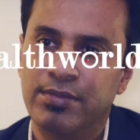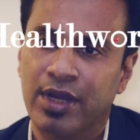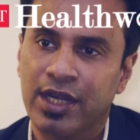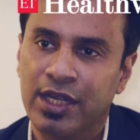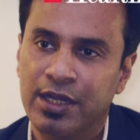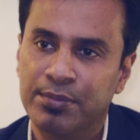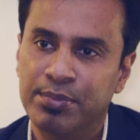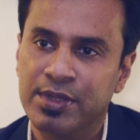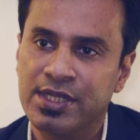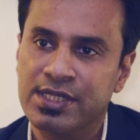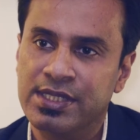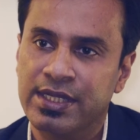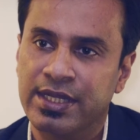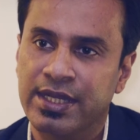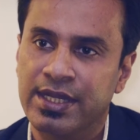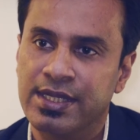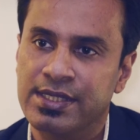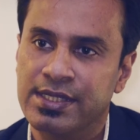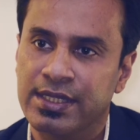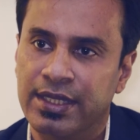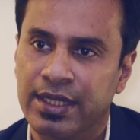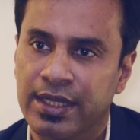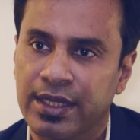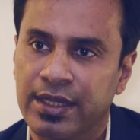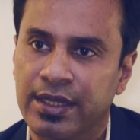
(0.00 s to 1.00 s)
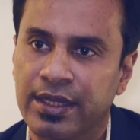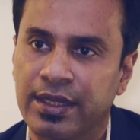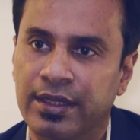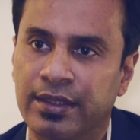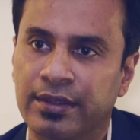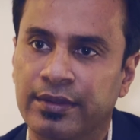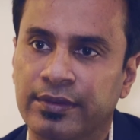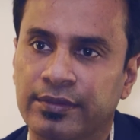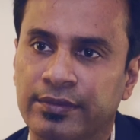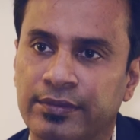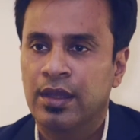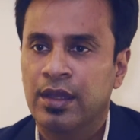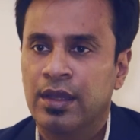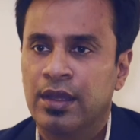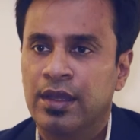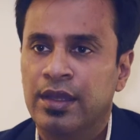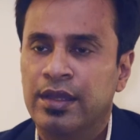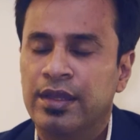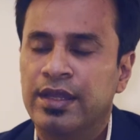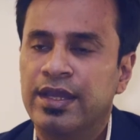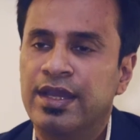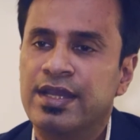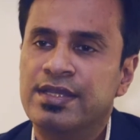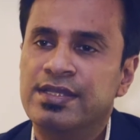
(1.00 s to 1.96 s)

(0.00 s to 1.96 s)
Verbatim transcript: multiple cities in India. The